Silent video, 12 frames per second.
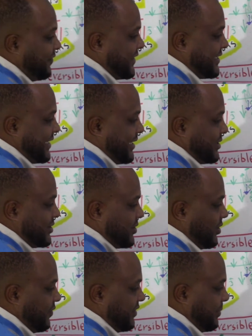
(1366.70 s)
cells
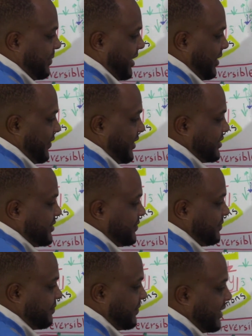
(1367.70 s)
of the pancreas.
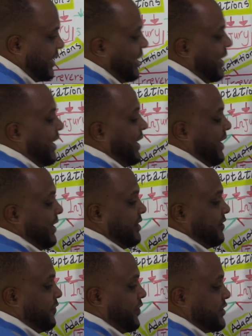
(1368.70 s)
And
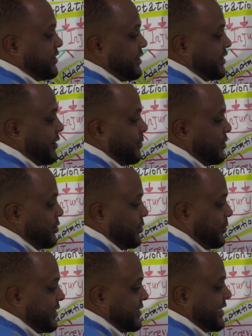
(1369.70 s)
the first thing they will
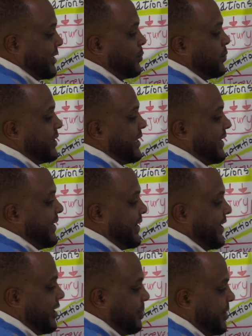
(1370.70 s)
do is they will
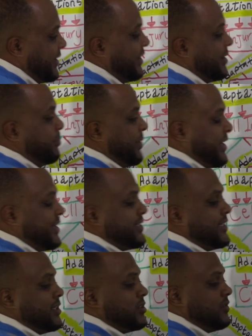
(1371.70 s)
inhibit the beta
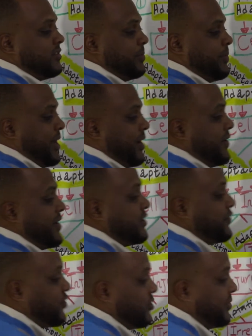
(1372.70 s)
cells of the
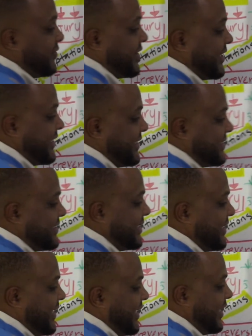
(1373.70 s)
pancreas from
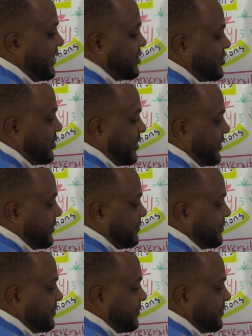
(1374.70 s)
releasing insulin.